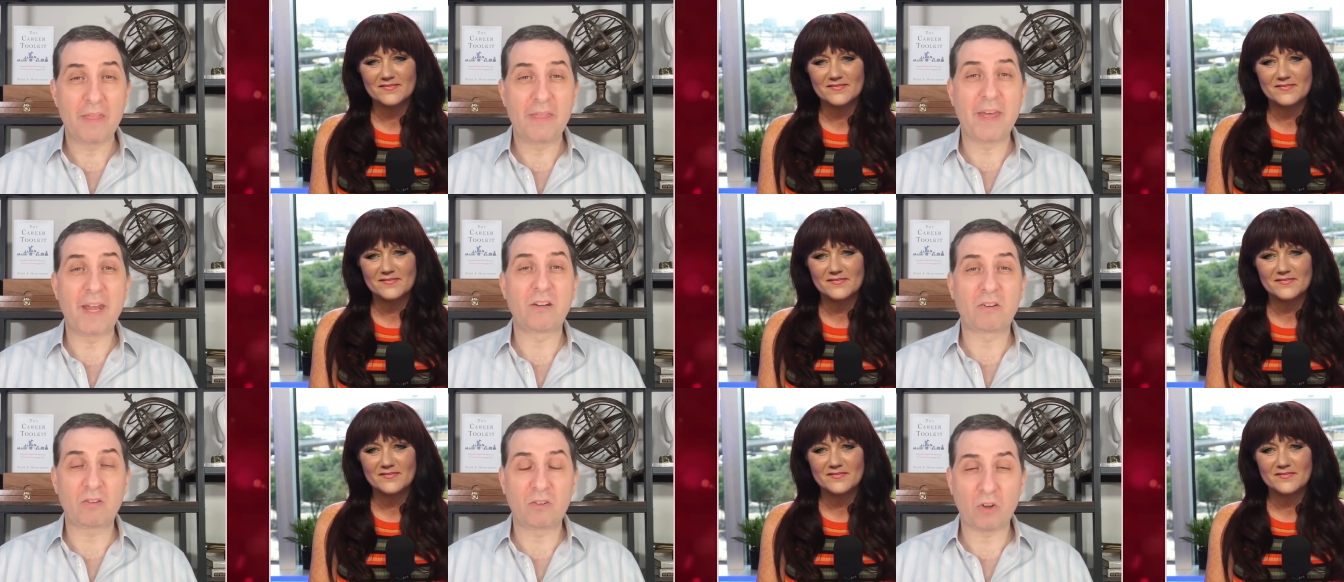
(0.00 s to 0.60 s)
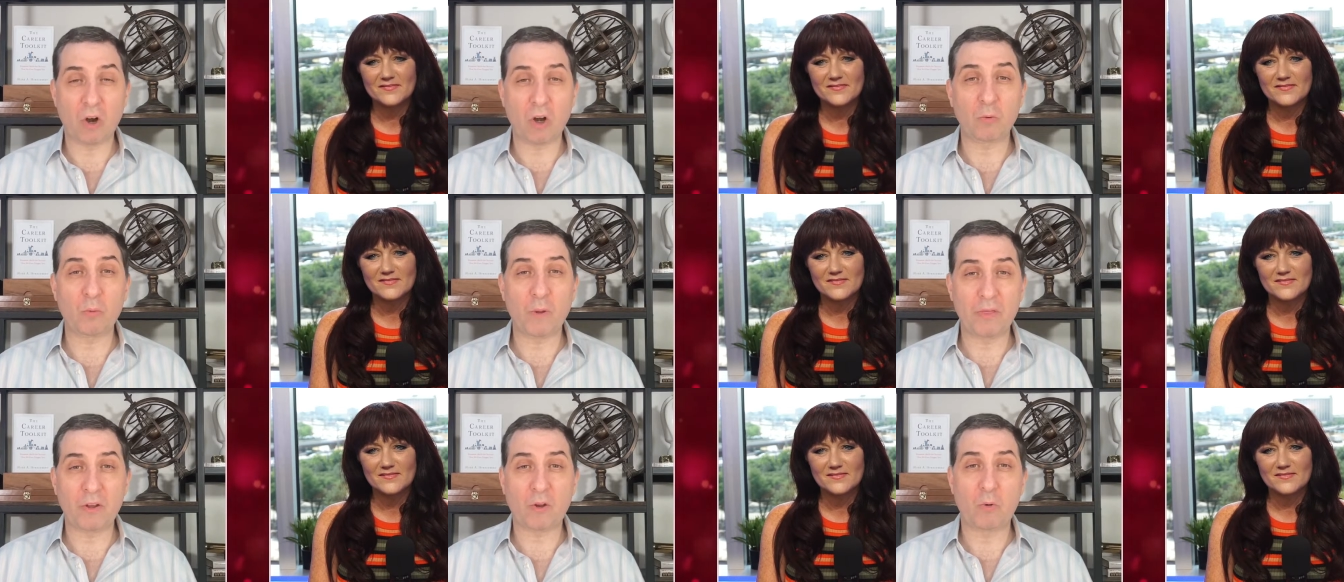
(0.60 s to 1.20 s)
Speaker 1: then
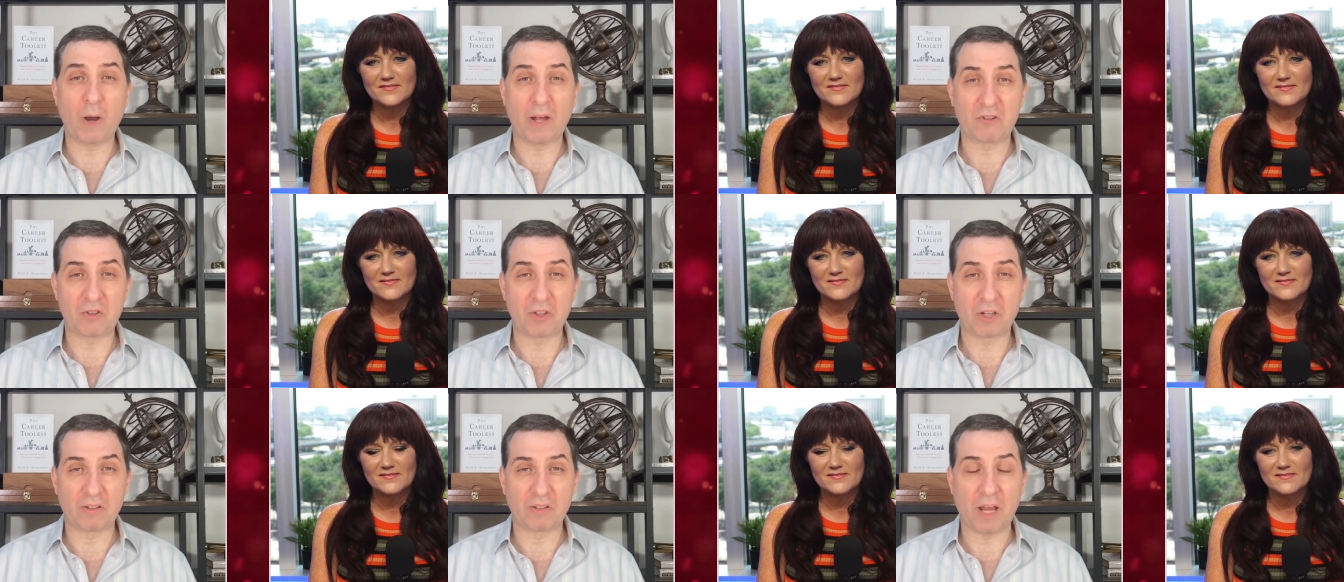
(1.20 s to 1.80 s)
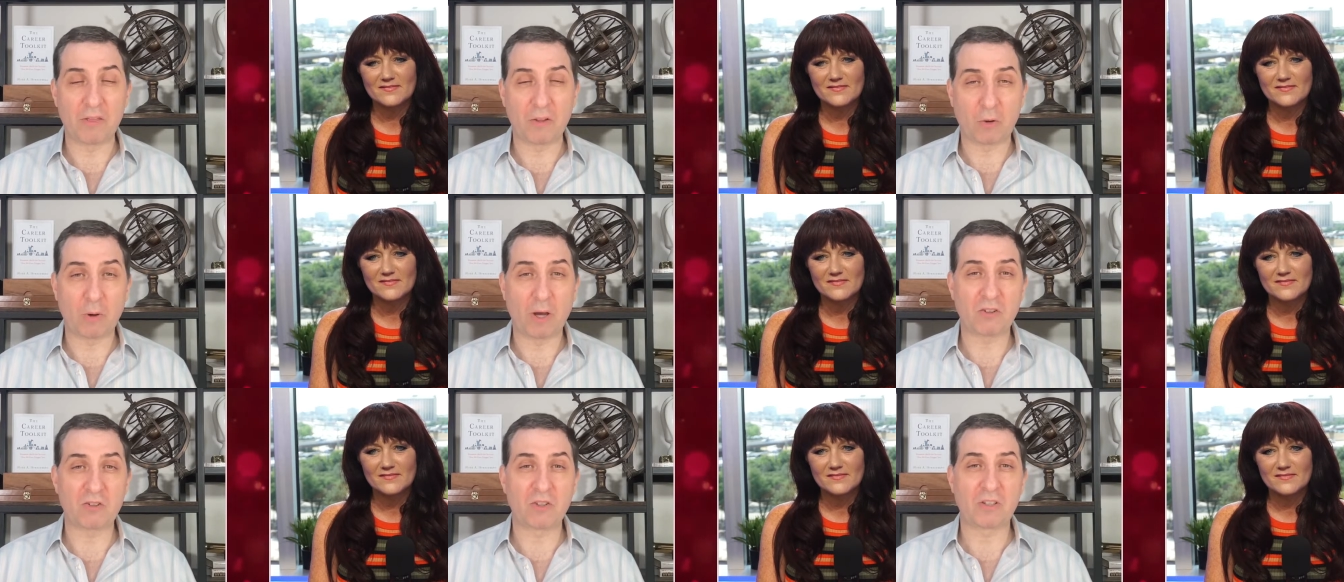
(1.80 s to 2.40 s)
start with the questions. And the
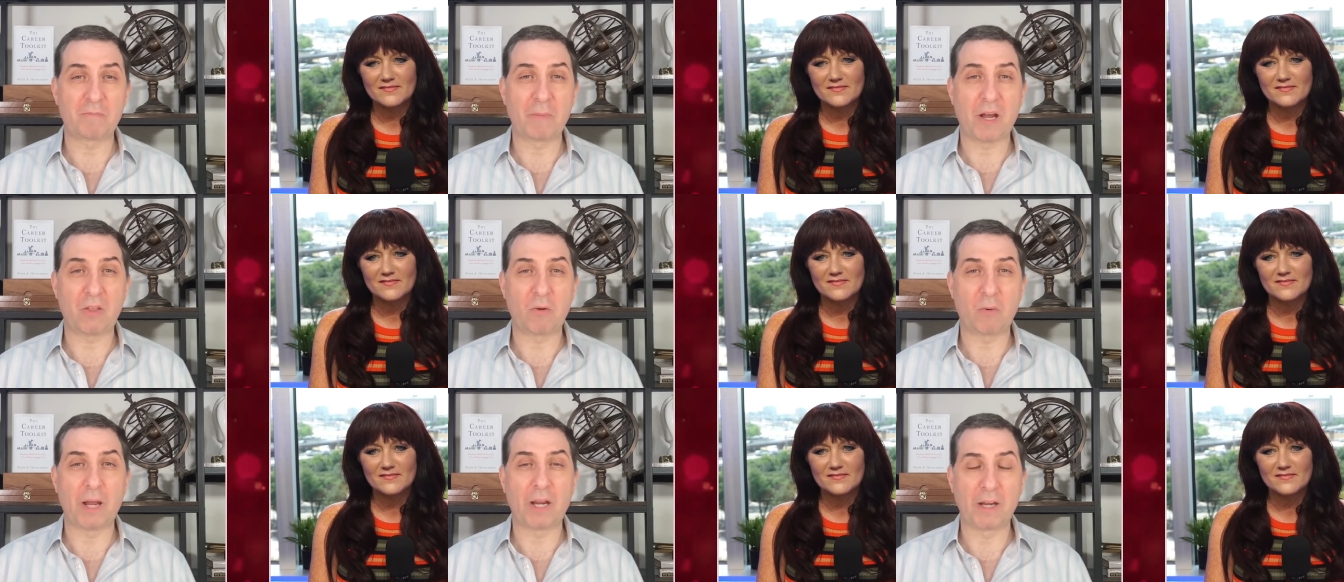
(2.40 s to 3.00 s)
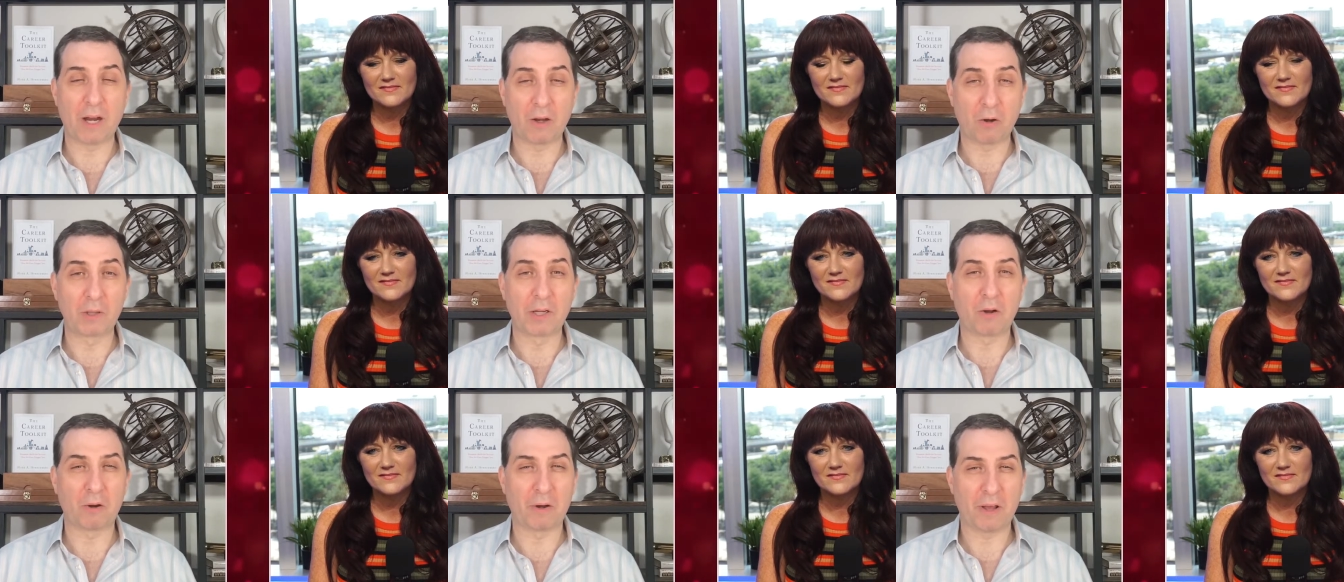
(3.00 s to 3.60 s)
questions, by the way, not
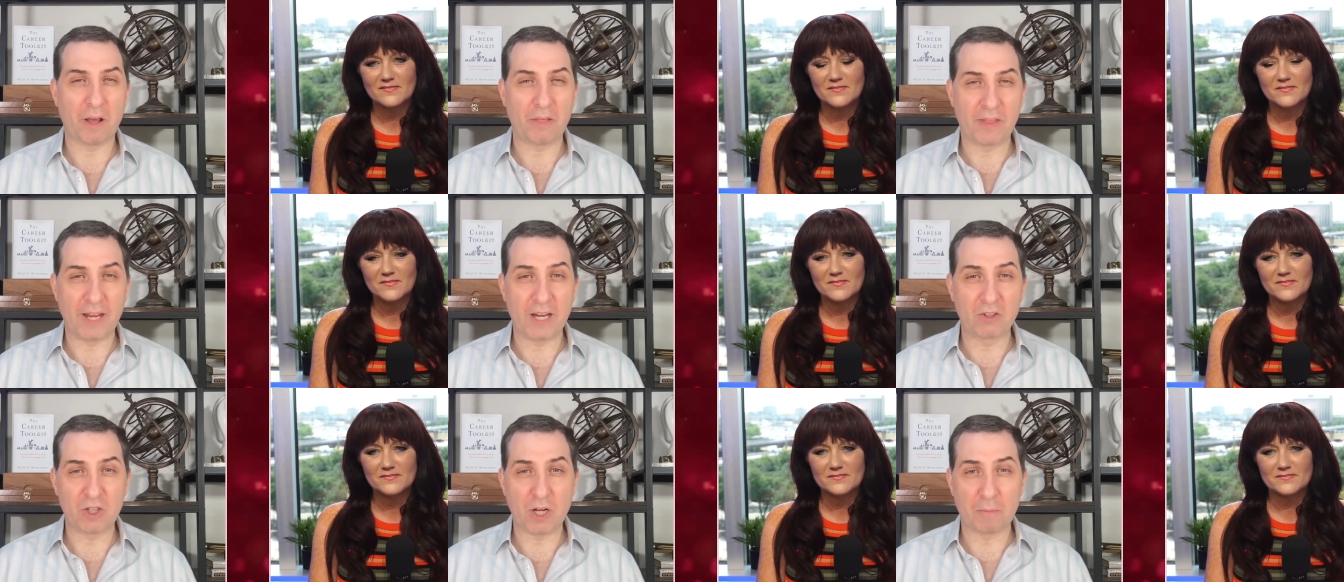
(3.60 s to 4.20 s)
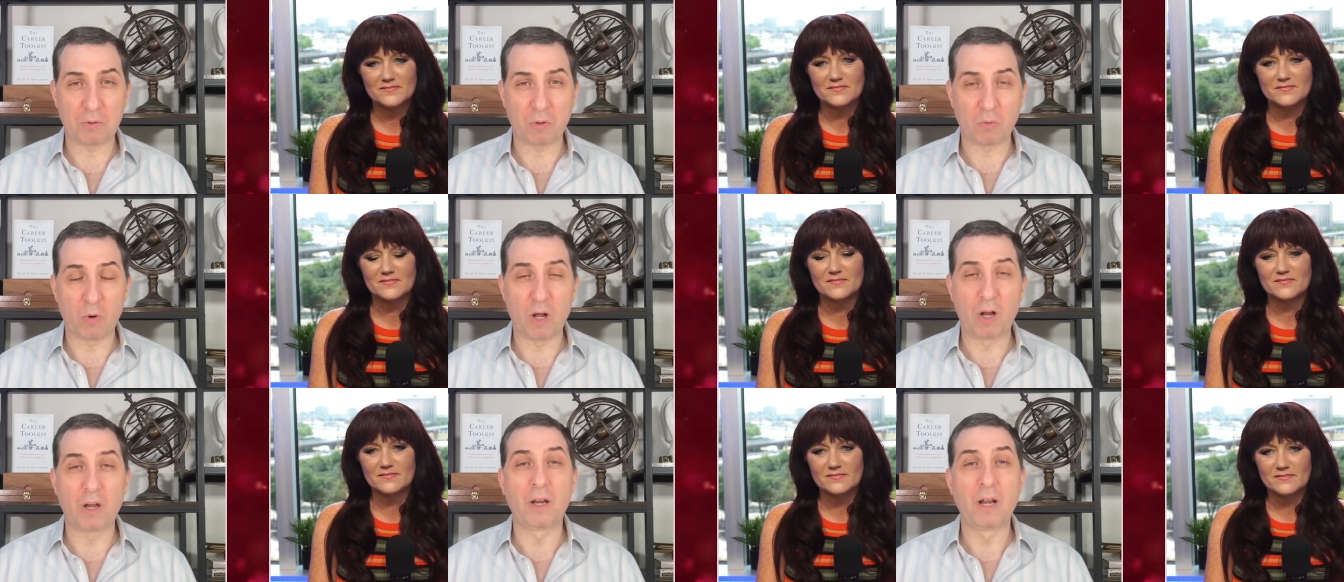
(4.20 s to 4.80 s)
only are they in chapter
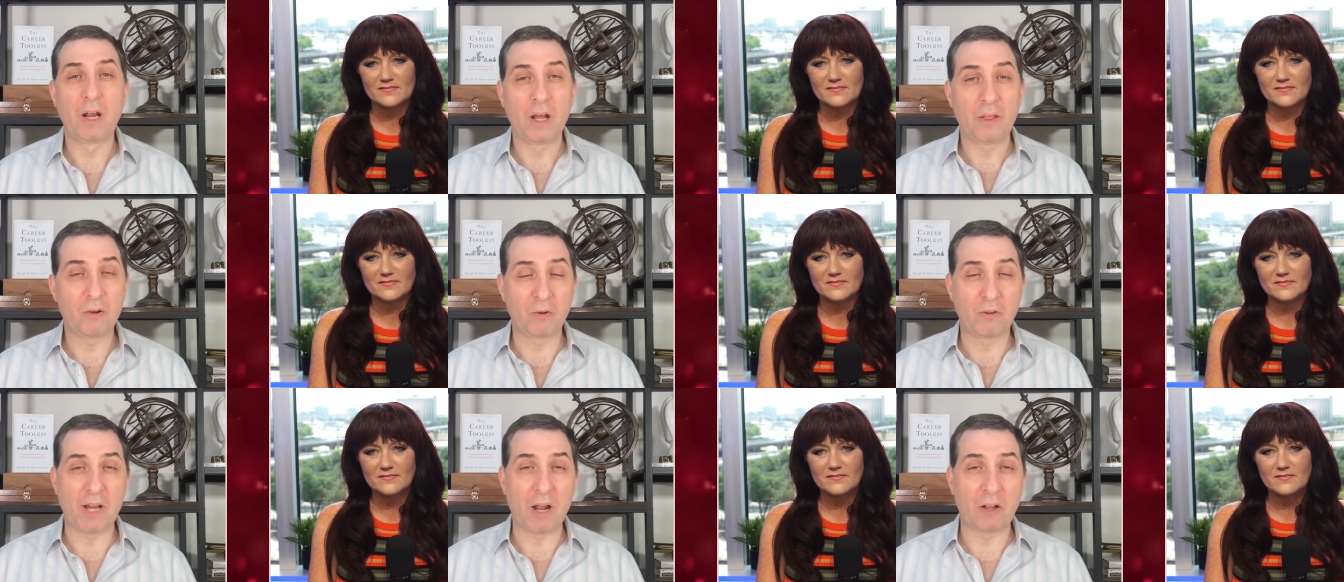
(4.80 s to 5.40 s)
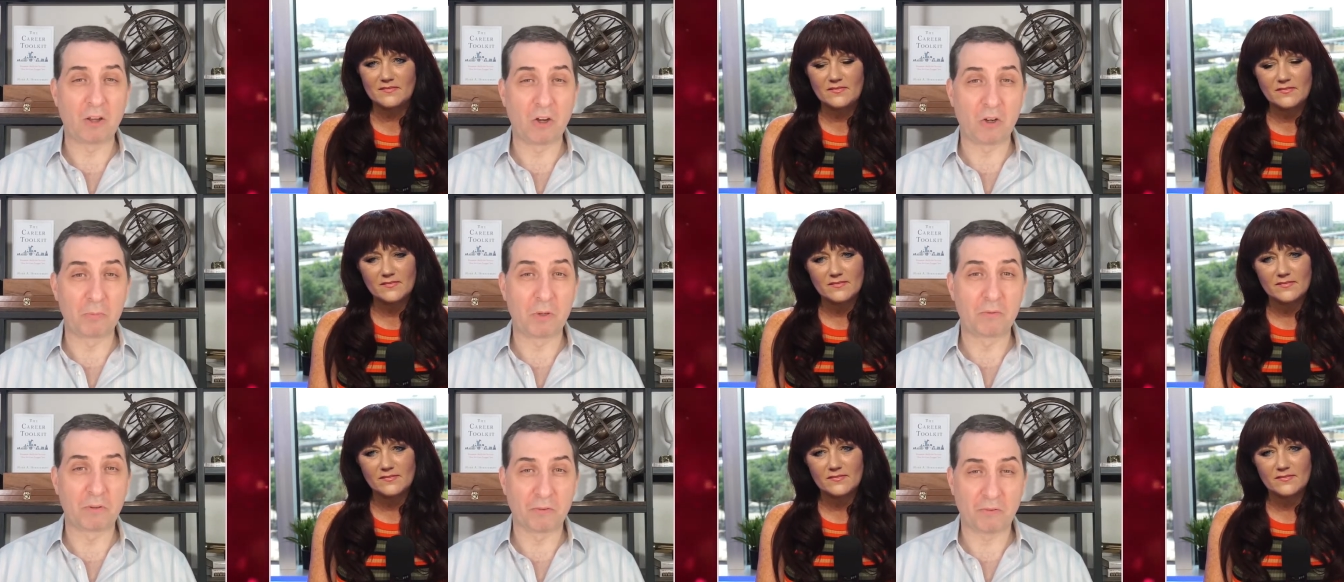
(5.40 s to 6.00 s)
one, they're
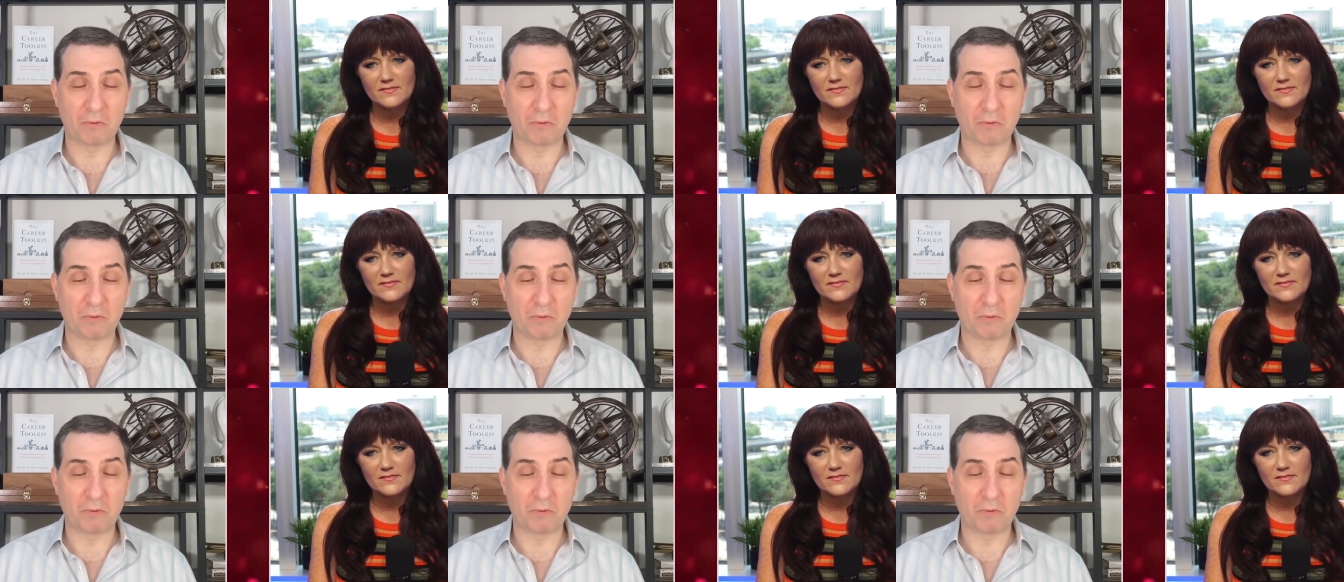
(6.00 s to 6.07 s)
downloadable for